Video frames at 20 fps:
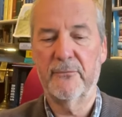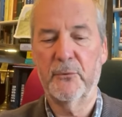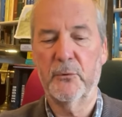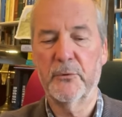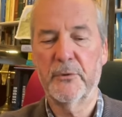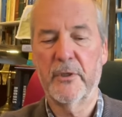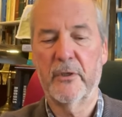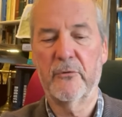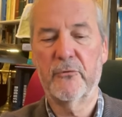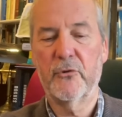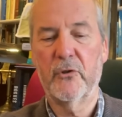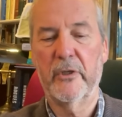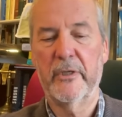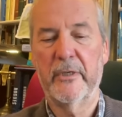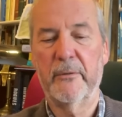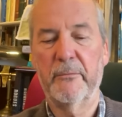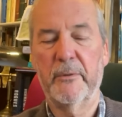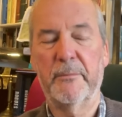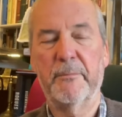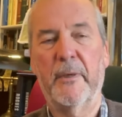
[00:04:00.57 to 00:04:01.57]
I've also
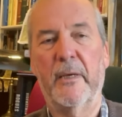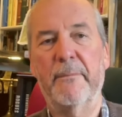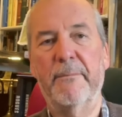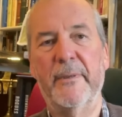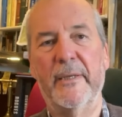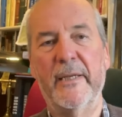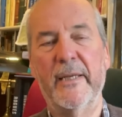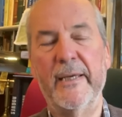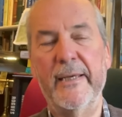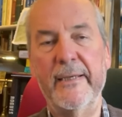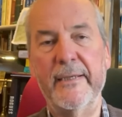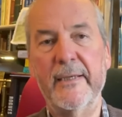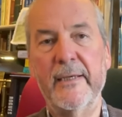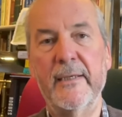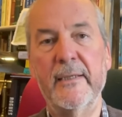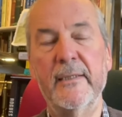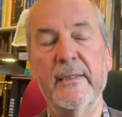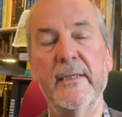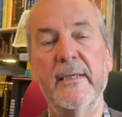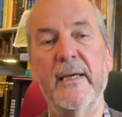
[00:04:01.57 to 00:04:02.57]
tried it with my
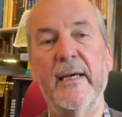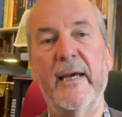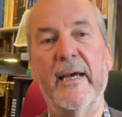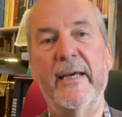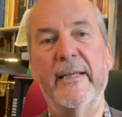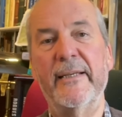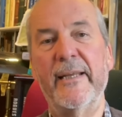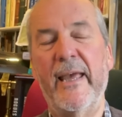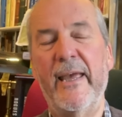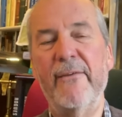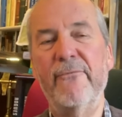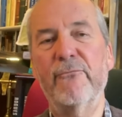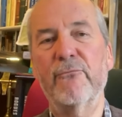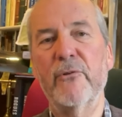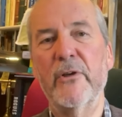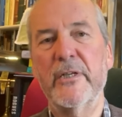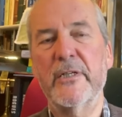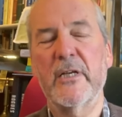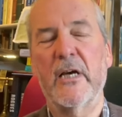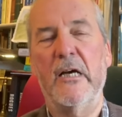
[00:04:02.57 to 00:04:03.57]
Pineda, and
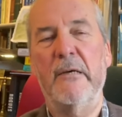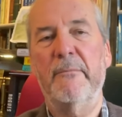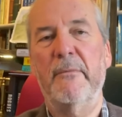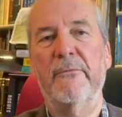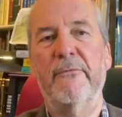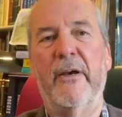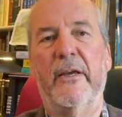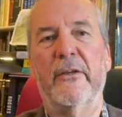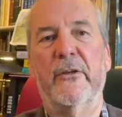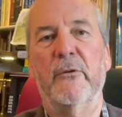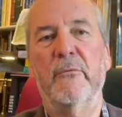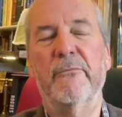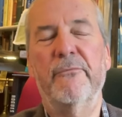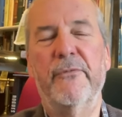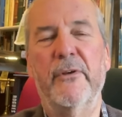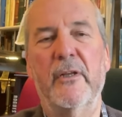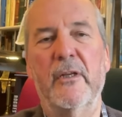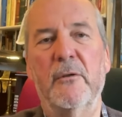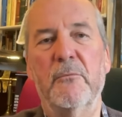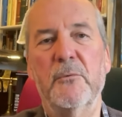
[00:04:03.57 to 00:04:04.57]
every time a vacuum
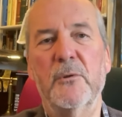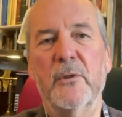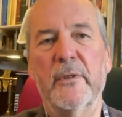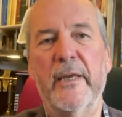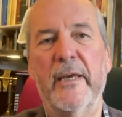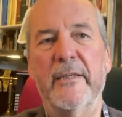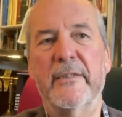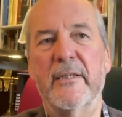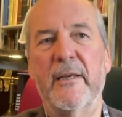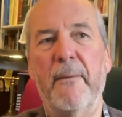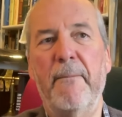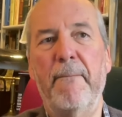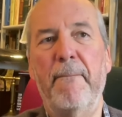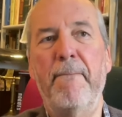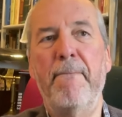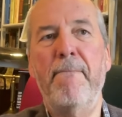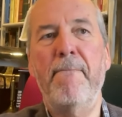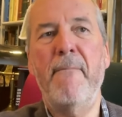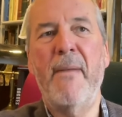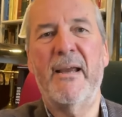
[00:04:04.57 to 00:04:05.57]
filler will get a
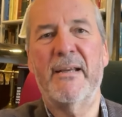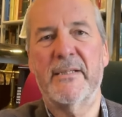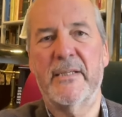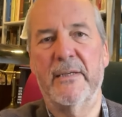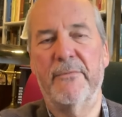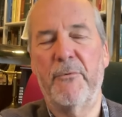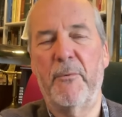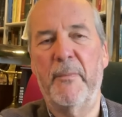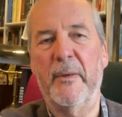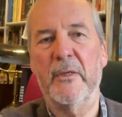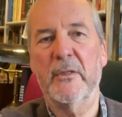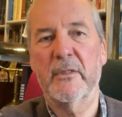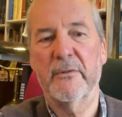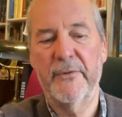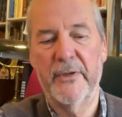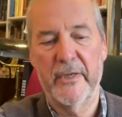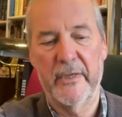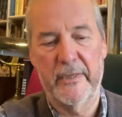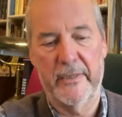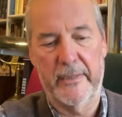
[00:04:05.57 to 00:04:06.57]
massive amount
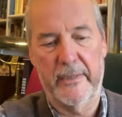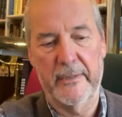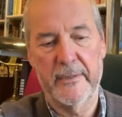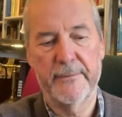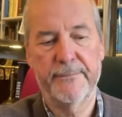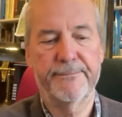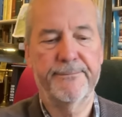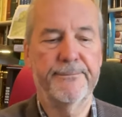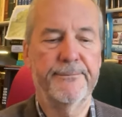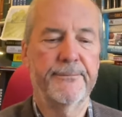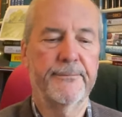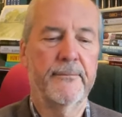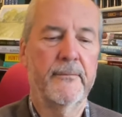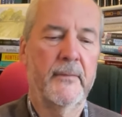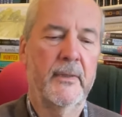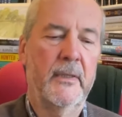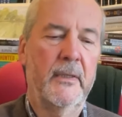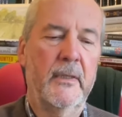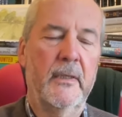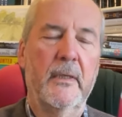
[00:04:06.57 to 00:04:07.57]
of ink in it.
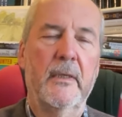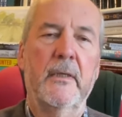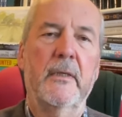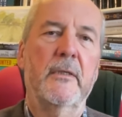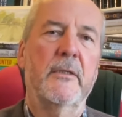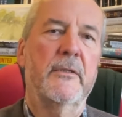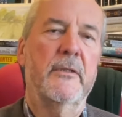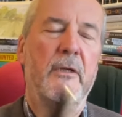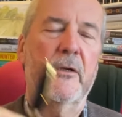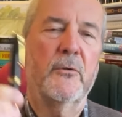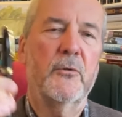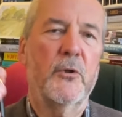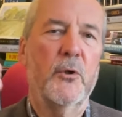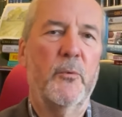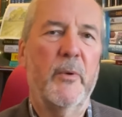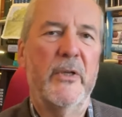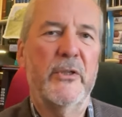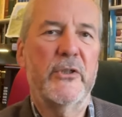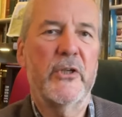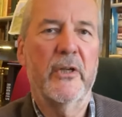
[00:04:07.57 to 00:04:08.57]
So the
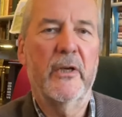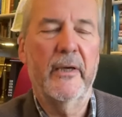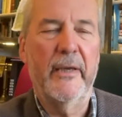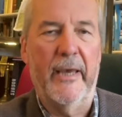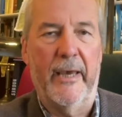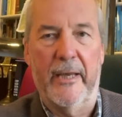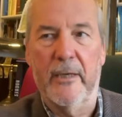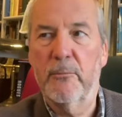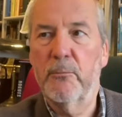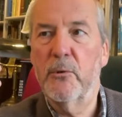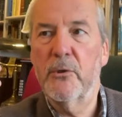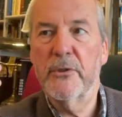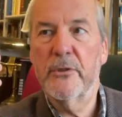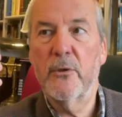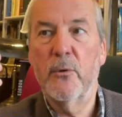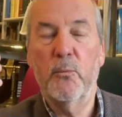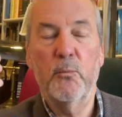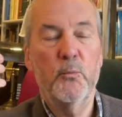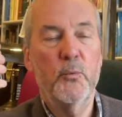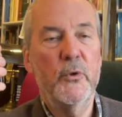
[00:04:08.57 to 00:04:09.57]
question I had
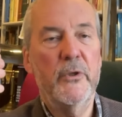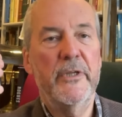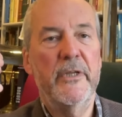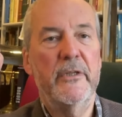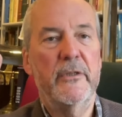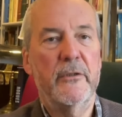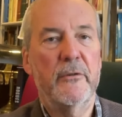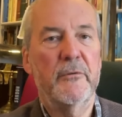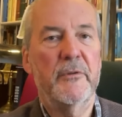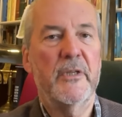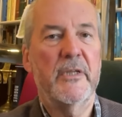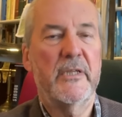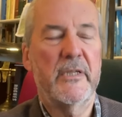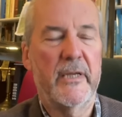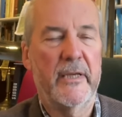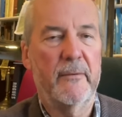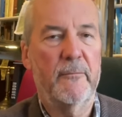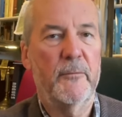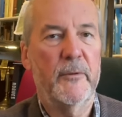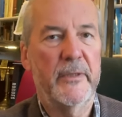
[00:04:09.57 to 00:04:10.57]
was, would it do the
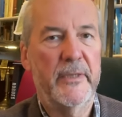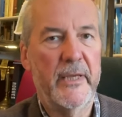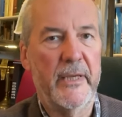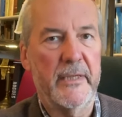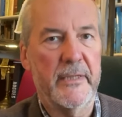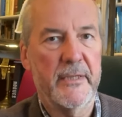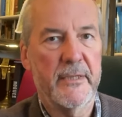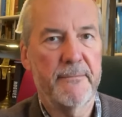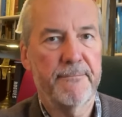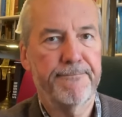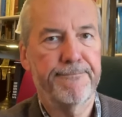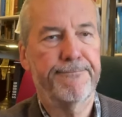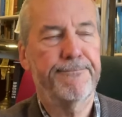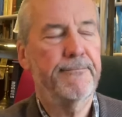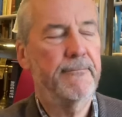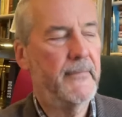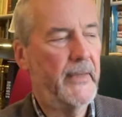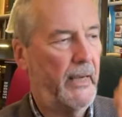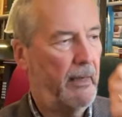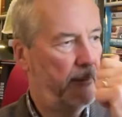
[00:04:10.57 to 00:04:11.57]
same with this?
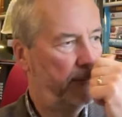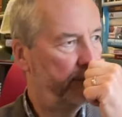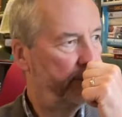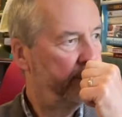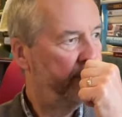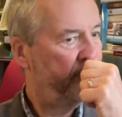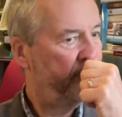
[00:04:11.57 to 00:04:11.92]
Now,